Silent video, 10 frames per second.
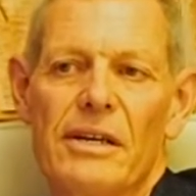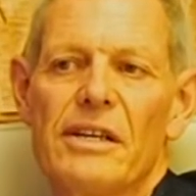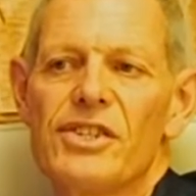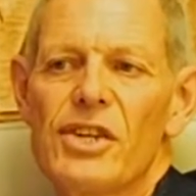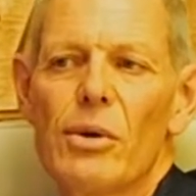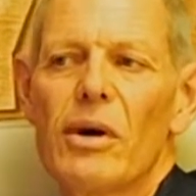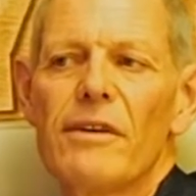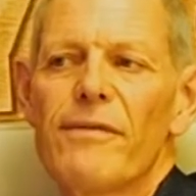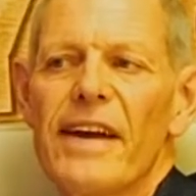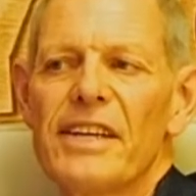So
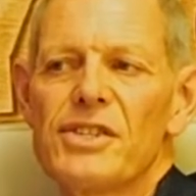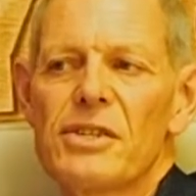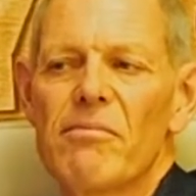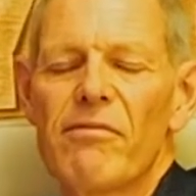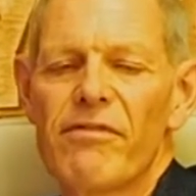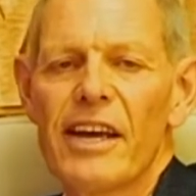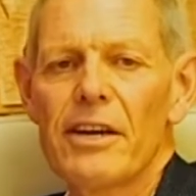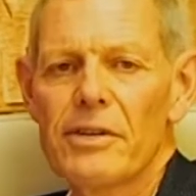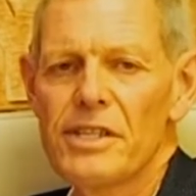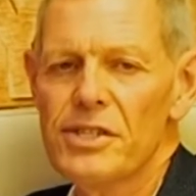I've had seen
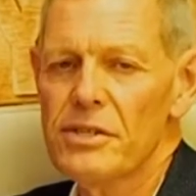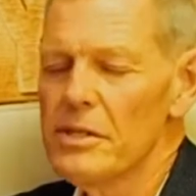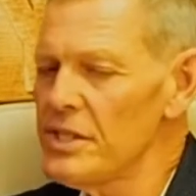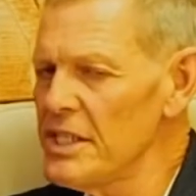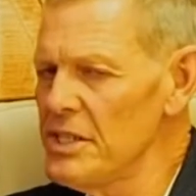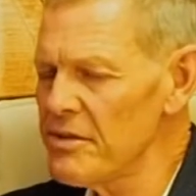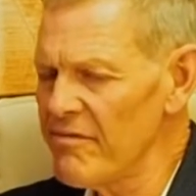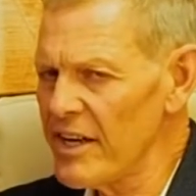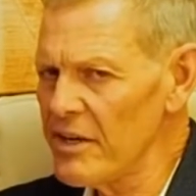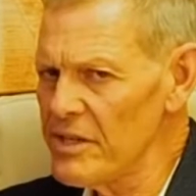some
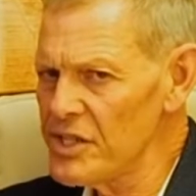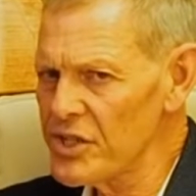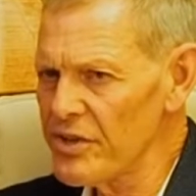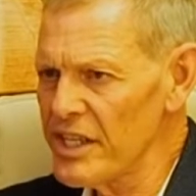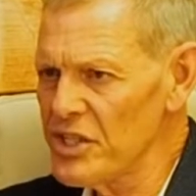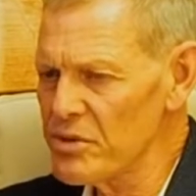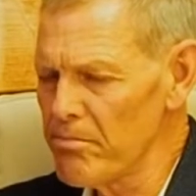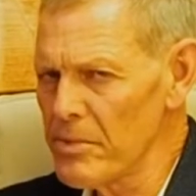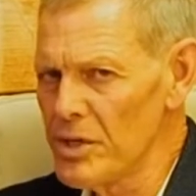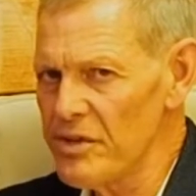very strange
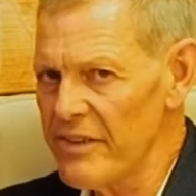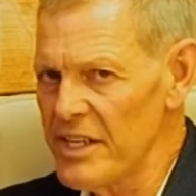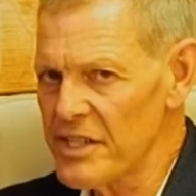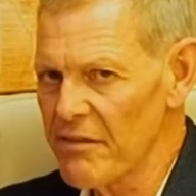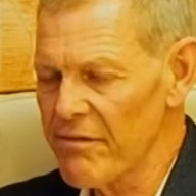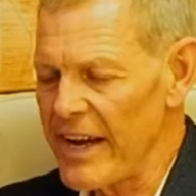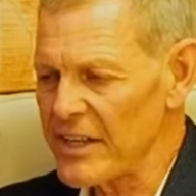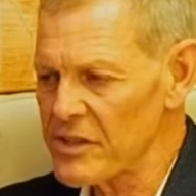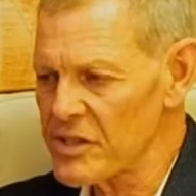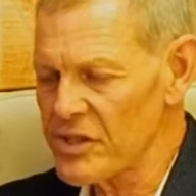motivating
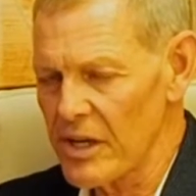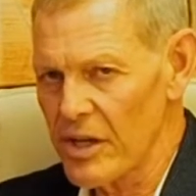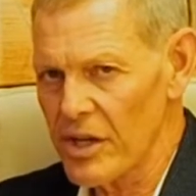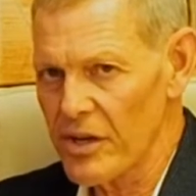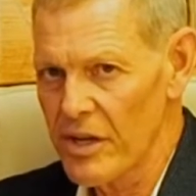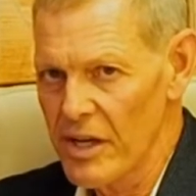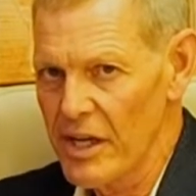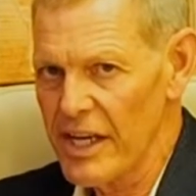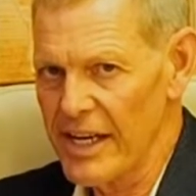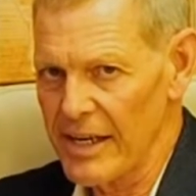factors to learn
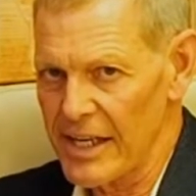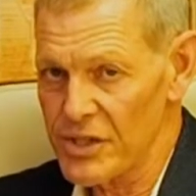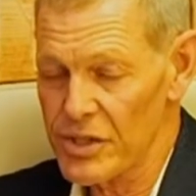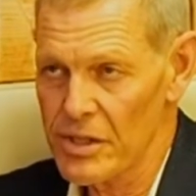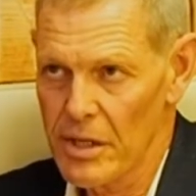English.